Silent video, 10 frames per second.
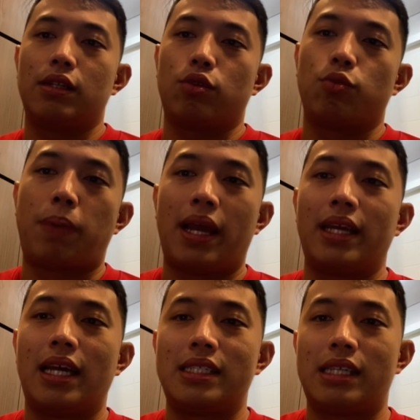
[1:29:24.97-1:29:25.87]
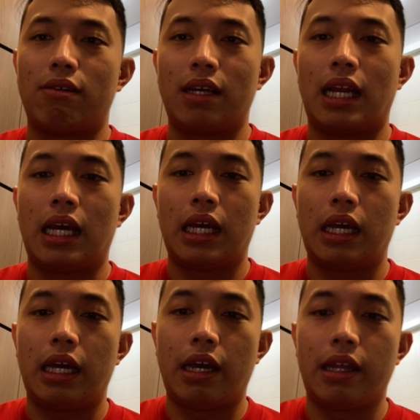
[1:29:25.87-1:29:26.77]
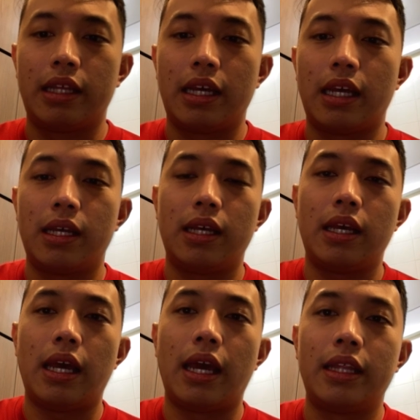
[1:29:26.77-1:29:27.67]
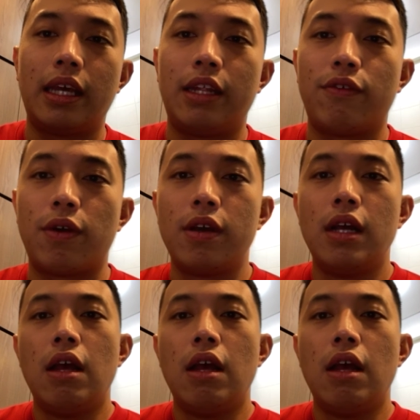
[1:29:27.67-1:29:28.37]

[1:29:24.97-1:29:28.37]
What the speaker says: to buyer and seller under any way.